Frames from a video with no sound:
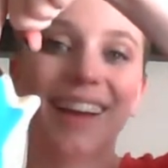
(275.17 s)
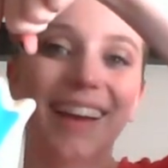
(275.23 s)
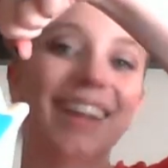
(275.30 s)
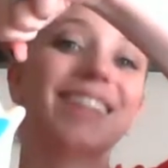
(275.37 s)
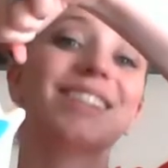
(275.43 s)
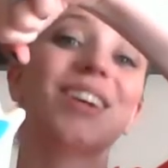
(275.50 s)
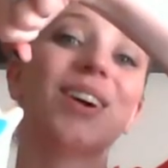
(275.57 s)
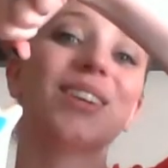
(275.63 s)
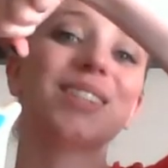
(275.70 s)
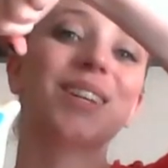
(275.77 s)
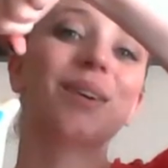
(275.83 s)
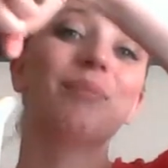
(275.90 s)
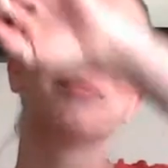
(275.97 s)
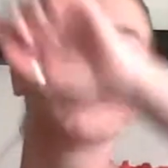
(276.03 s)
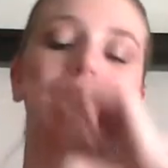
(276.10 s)
It's
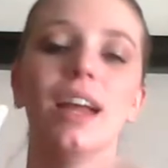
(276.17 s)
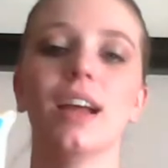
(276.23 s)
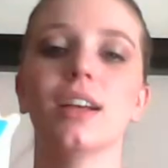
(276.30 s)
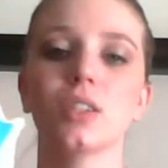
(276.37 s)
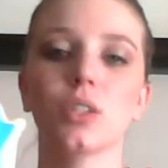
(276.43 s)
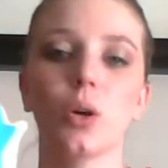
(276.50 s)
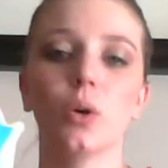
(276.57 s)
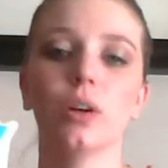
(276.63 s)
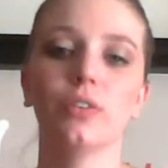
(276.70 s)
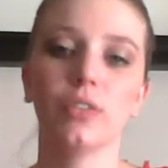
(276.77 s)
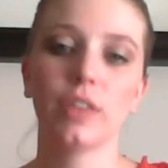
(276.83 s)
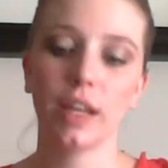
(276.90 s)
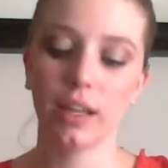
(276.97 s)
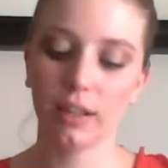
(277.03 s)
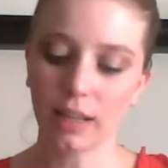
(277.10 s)
awesome. So if
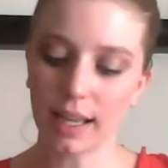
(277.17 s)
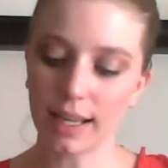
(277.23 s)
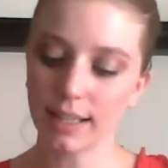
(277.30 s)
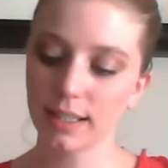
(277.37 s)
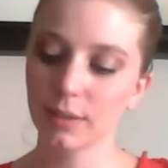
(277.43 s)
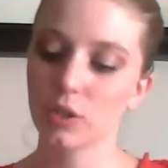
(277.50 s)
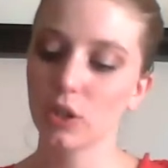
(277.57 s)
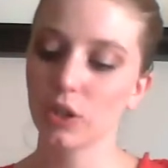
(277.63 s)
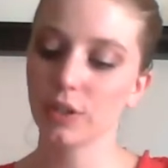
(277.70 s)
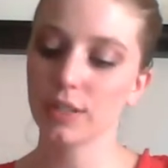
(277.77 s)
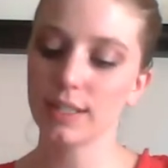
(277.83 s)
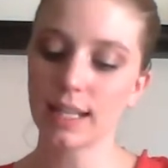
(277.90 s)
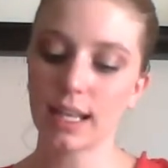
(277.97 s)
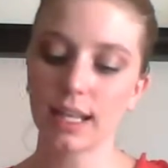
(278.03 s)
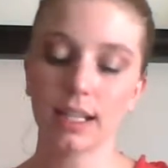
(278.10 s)
they like turn the
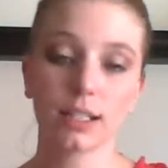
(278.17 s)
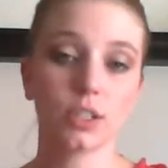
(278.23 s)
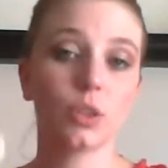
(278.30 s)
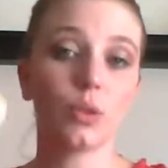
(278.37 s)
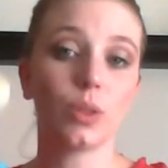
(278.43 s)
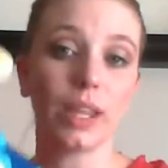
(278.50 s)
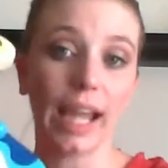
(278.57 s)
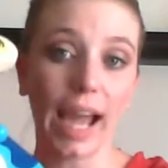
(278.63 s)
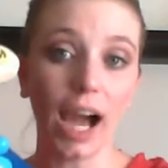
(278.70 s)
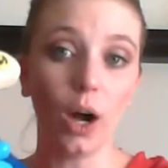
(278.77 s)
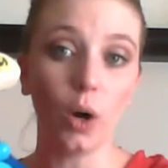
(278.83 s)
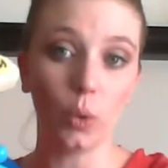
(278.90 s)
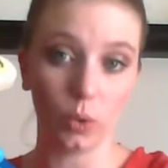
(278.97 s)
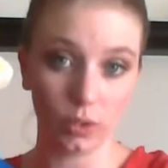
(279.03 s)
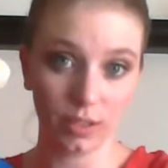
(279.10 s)
setting to the
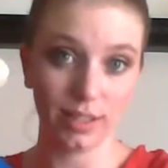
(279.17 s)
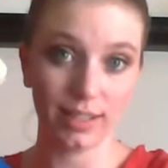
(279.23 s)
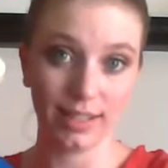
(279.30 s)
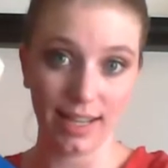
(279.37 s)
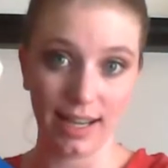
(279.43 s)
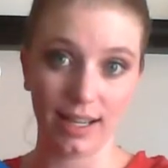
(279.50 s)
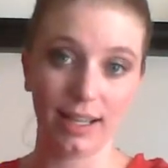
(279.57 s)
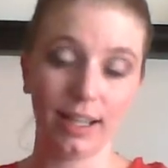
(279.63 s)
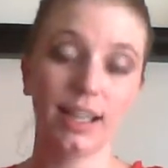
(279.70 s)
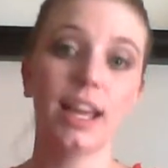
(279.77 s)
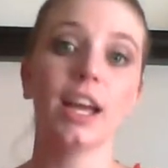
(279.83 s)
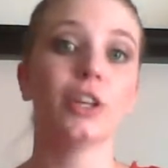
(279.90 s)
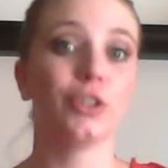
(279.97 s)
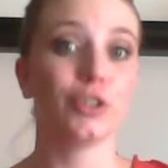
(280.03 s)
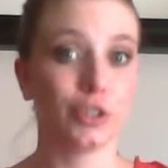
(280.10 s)
howl setting
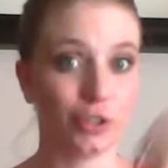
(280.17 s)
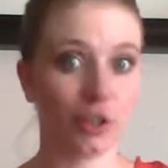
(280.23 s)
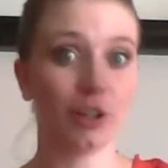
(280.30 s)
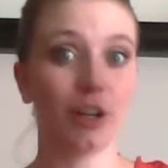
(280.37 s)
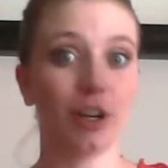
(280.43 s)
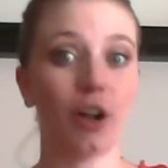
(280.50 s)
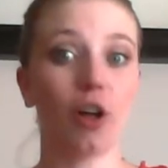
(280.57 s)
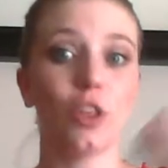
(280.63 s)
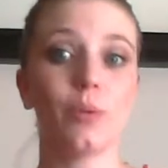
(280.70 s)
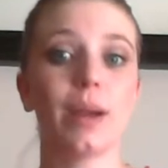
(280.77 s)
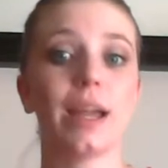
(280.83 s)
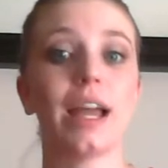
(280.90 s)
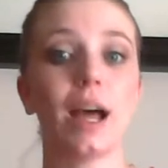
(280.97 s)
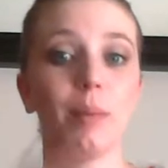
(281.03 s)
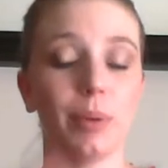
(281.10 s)
and turn it all the
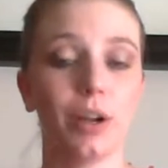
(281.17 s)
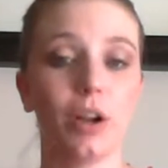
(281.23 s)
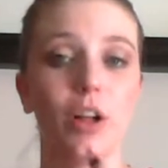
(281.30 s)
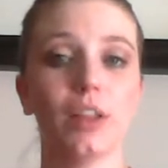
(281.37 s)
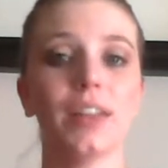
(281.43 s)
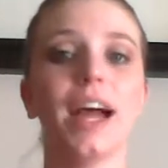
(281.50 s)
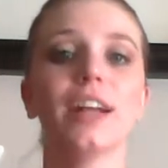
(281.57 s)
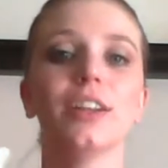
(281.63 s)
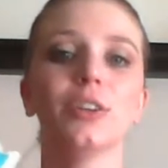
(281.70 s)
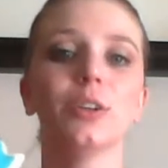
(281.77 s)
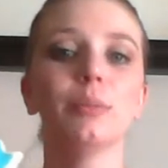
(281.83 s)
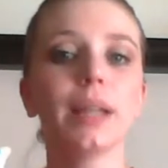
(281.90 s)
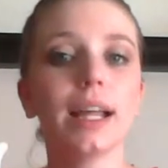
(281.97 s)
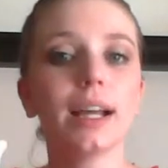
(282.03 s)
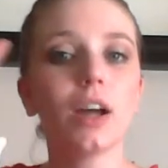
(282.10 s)
way up and all that, you can
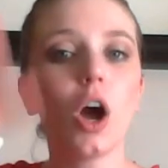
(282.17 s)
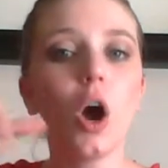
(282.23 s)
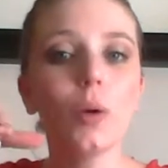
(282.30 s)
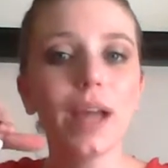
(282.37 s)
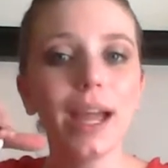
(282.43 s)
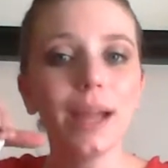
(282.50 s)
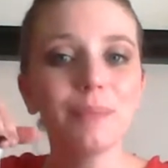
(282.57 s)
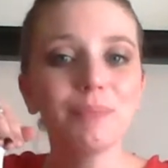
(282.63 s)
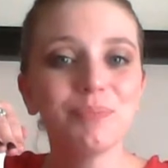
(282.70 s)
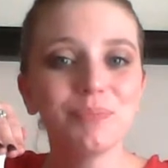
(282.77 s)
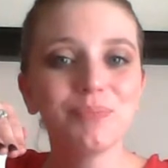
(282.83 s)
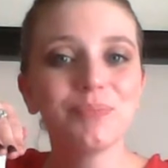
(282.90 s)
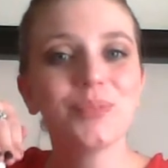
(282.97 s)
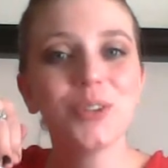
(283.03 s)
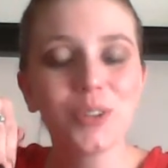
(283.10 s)
be like, okay,
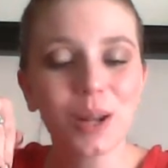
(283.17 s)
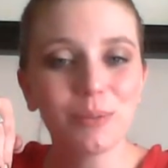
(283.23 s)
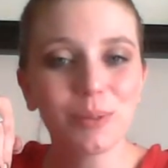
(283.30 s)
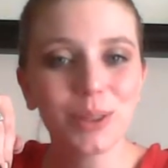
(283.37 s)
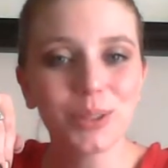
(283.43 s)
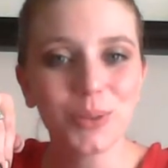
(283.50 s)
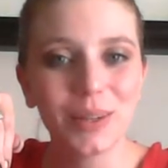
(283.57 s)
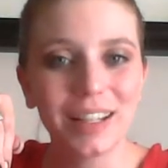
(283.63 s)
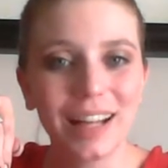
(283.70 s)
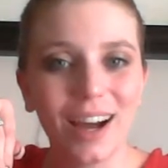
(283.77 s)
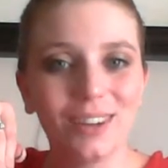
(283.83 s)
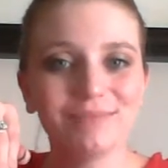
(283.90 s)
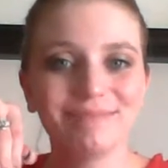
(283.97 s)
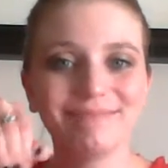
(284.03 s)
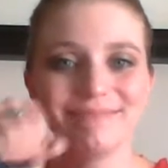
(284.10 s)
you're done with the toy
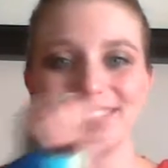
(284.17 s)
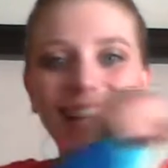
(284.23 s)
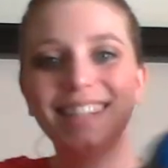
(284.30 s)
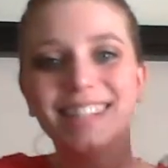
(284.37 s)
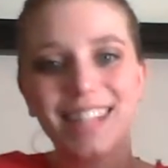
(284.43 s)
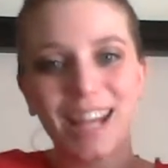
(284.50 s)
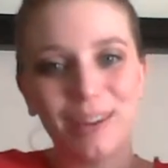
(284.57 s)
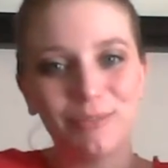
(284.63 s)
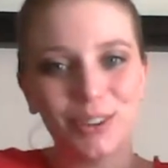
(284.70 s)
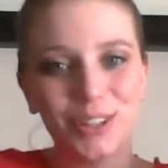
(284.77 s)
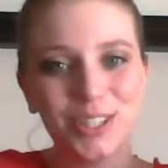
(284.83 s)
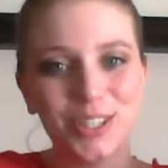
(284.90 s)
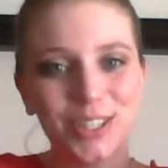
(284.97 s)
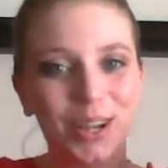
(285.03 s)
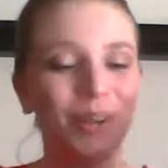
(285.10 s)
now. It's time for
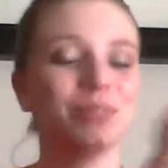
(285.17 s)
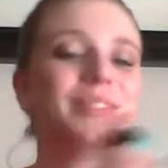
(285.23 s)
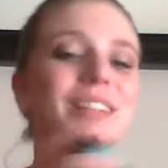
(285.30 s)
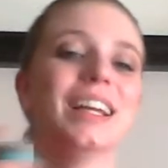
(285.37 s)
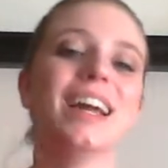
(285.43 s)
it to go.